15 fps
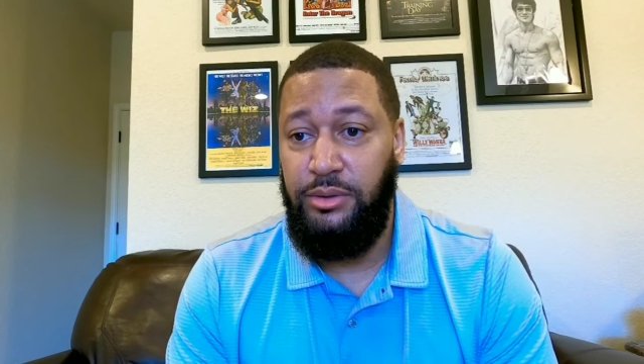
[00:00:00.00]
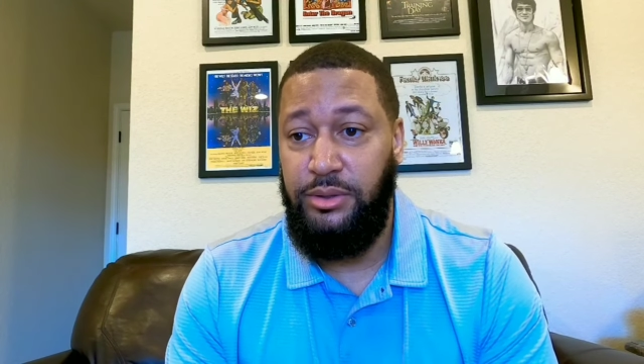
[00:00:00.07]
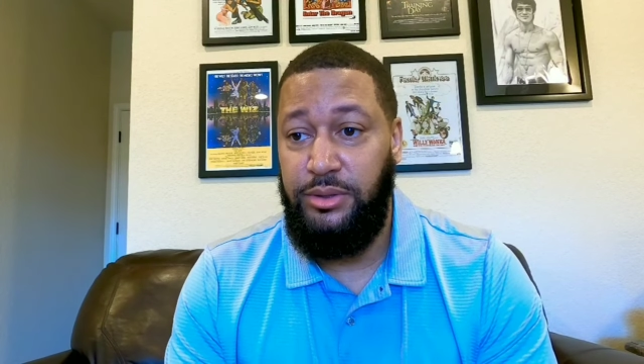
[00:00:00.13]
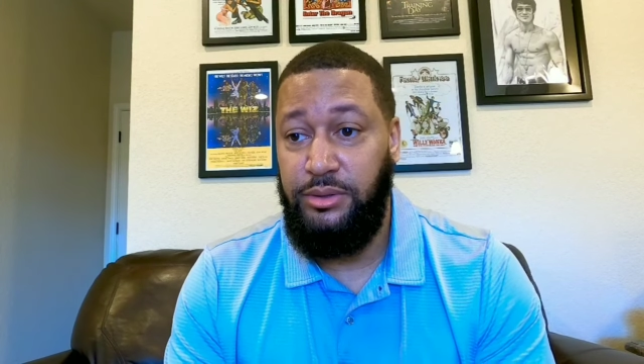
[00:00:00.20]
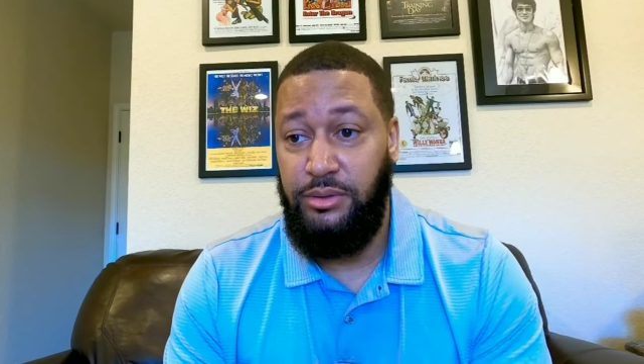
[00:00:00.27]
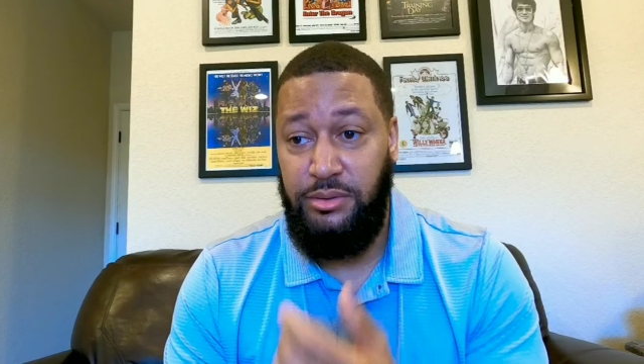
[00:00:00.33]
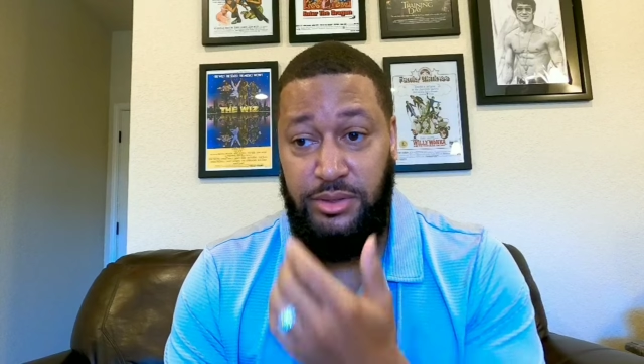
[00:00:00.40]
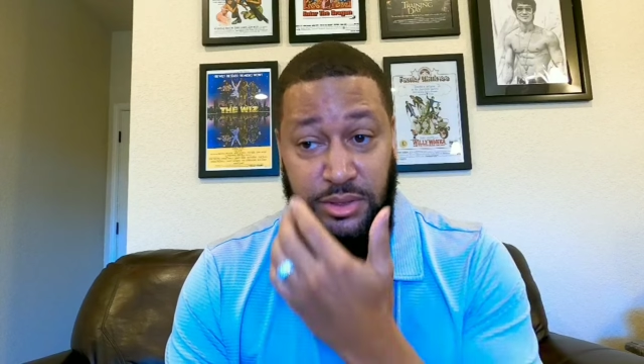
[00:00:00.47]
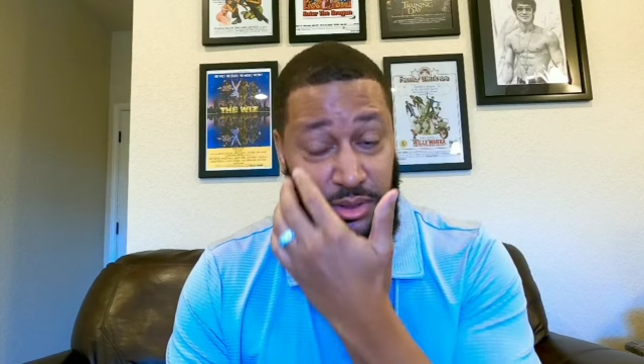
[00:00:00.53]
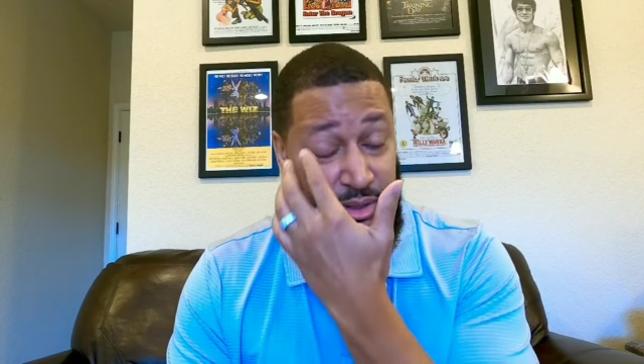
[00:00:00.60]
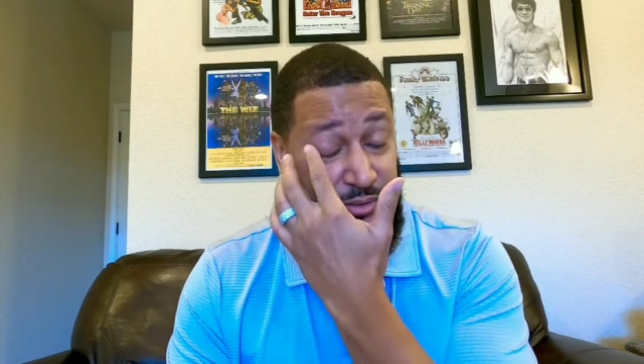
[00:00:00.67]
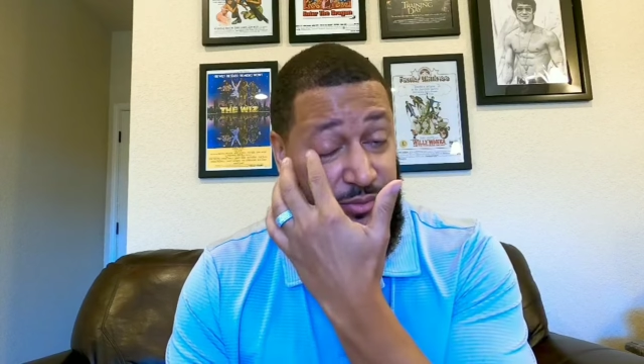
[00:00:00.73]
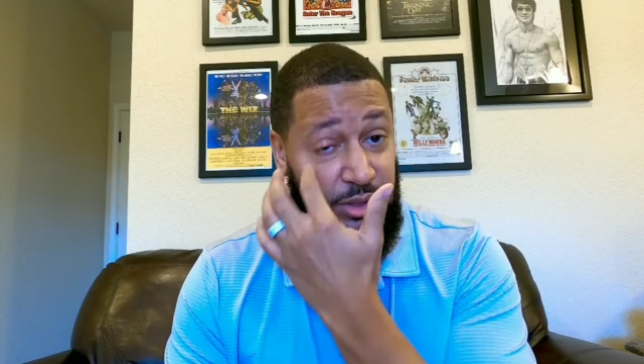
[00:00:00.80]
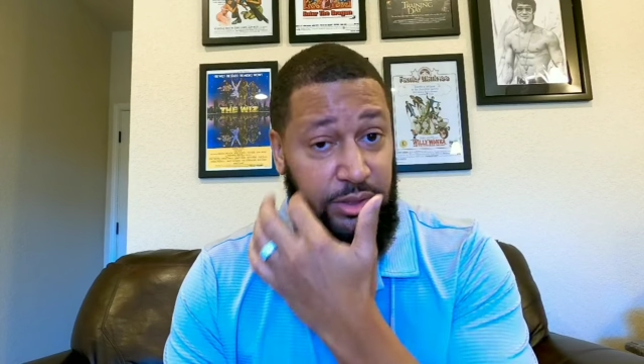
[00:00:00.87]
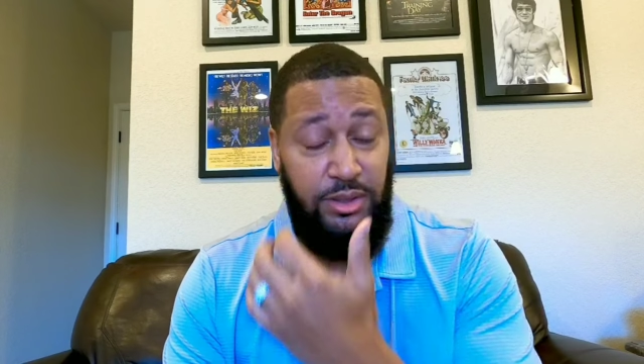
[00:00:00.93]
you and your
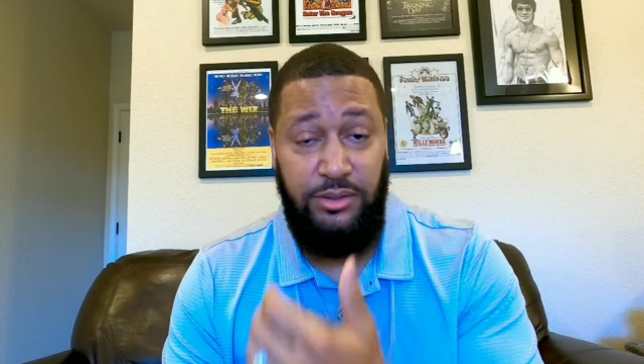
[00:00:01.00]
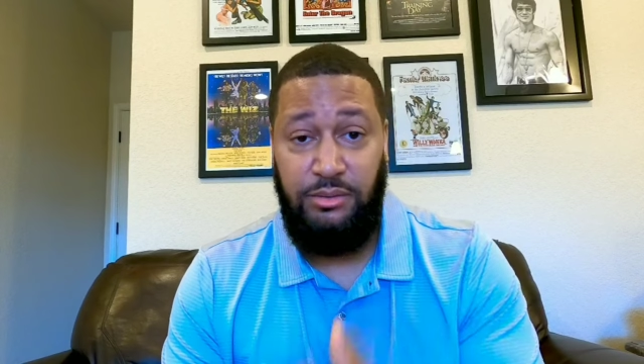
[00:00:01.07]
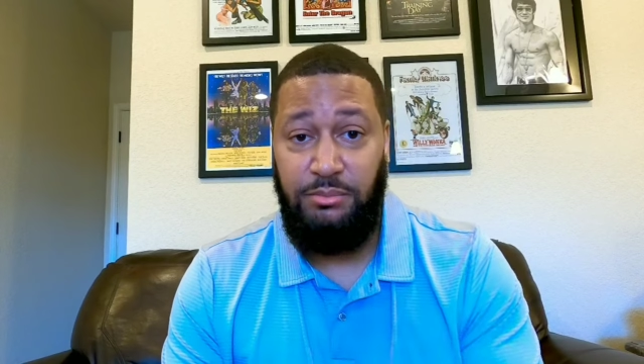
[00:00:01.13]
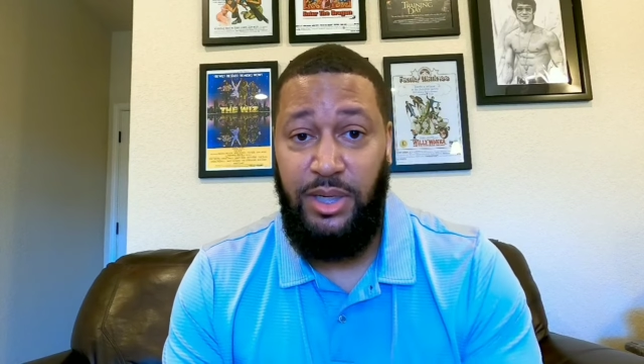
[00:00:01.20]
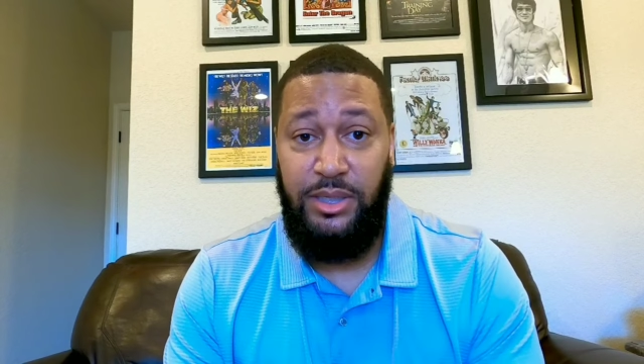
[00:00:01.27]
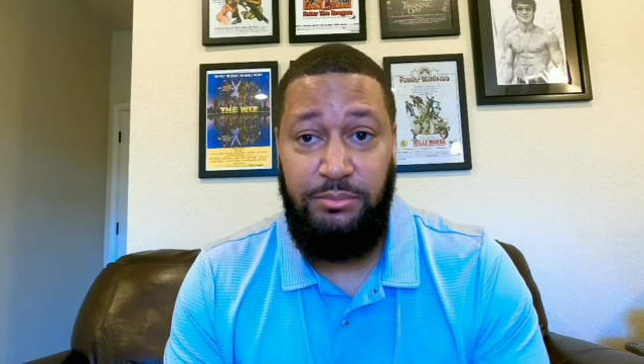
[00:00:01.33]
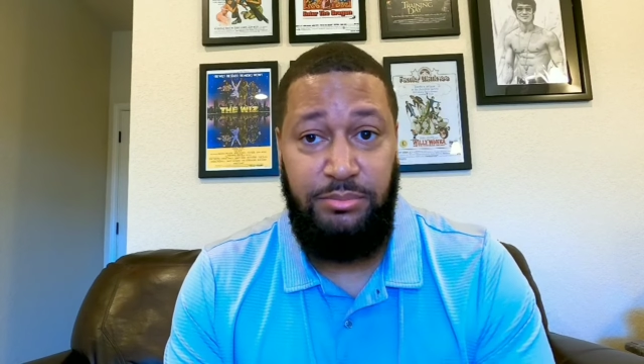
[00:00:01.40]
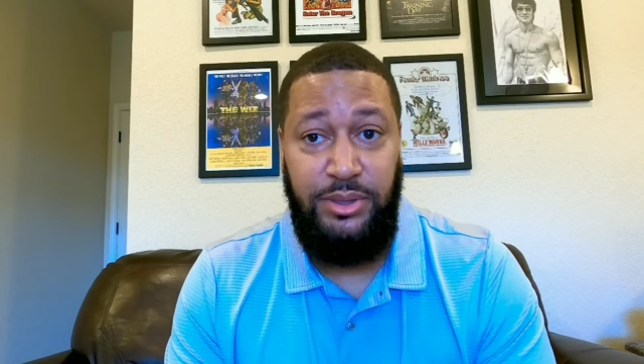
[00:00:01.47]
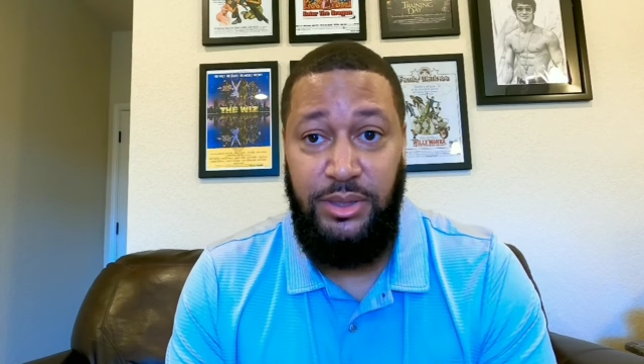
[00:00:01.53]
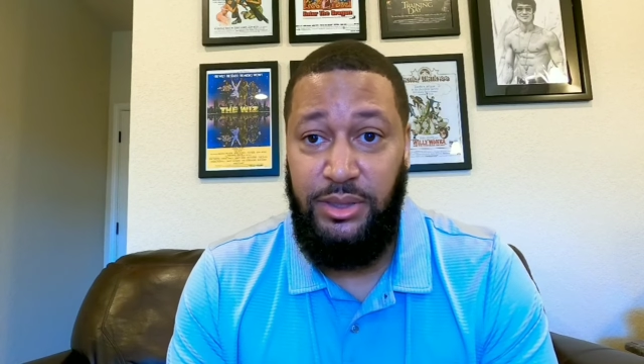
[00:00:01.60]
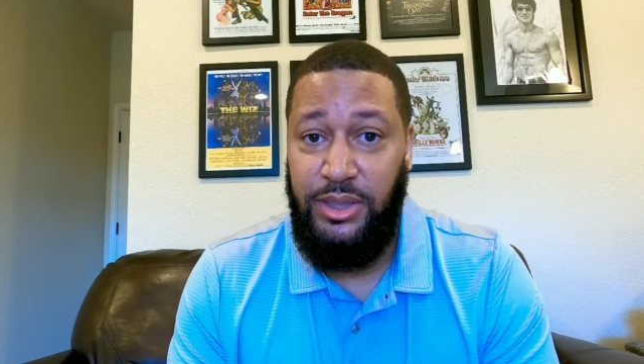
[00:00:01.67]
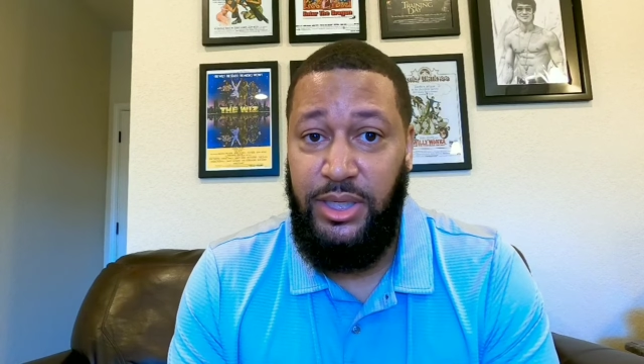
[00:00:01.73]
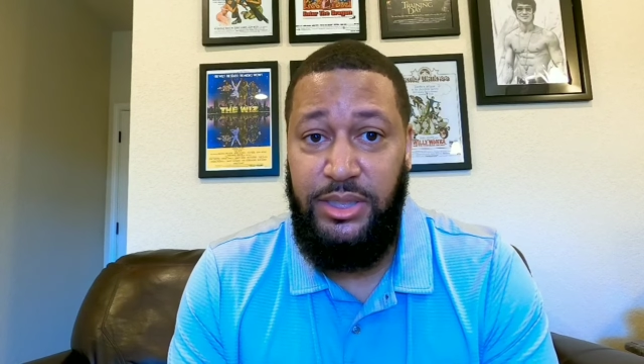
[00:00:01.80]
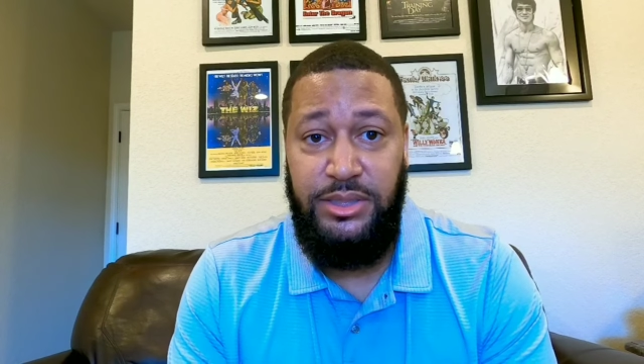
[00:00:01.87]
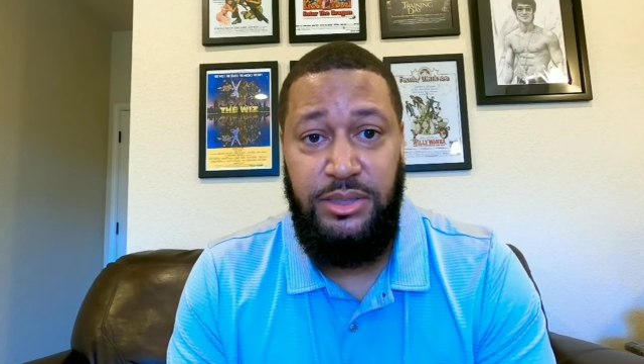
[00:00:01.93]
significant other might
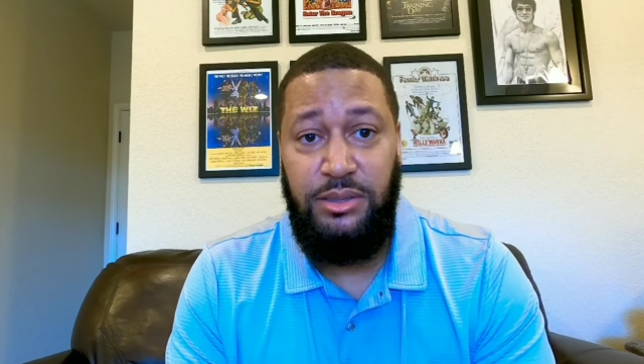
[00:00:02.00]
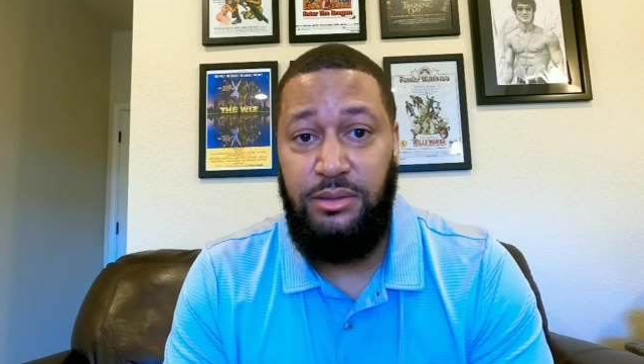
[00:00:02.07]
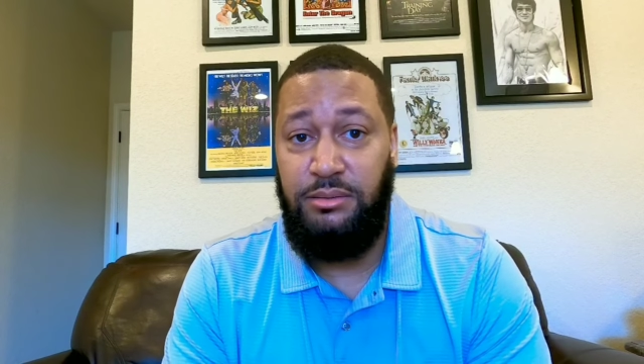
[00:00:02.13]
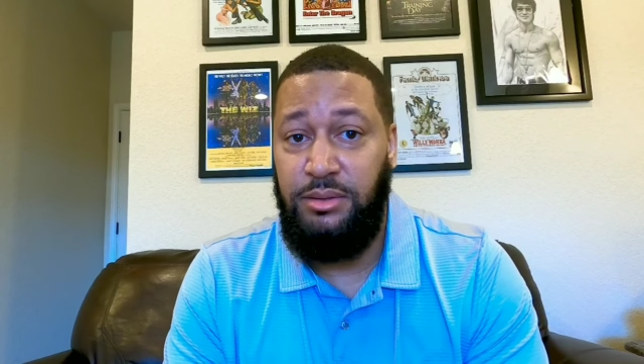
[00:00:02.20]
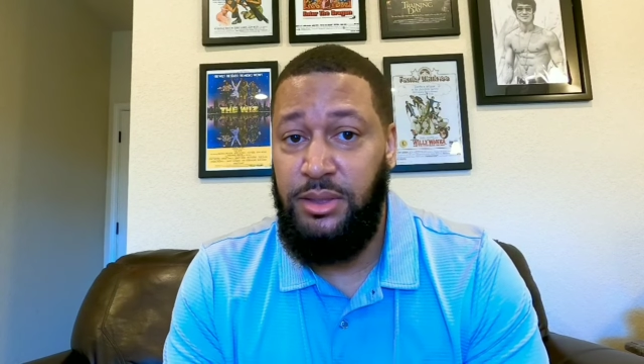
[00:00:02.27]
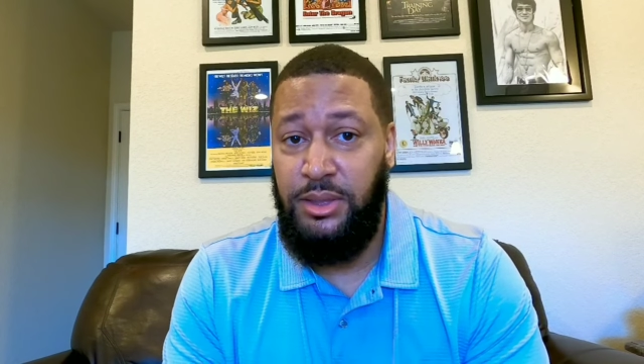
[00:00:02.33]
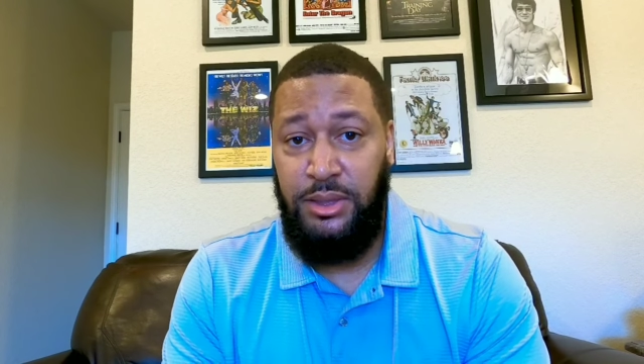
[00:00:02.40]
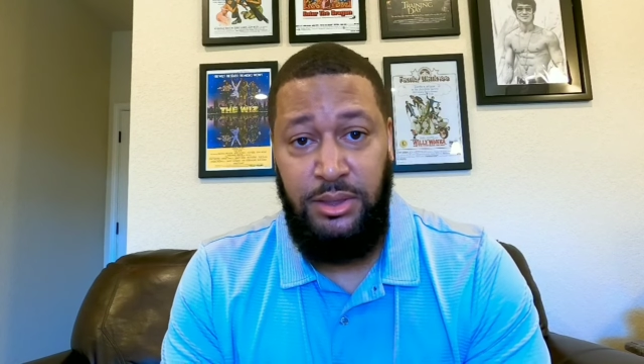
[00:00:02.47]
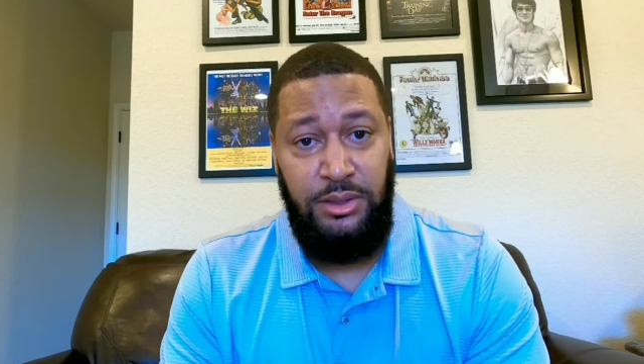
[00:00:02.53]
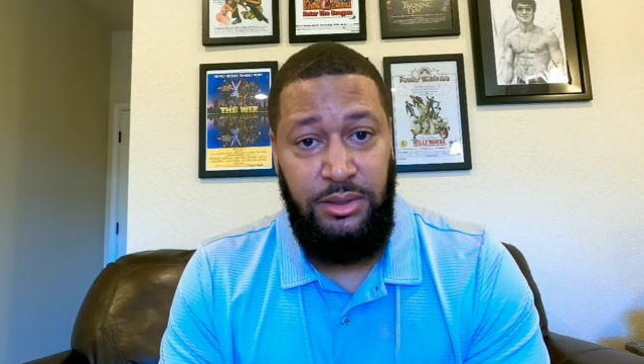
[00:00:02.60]
be engaging in,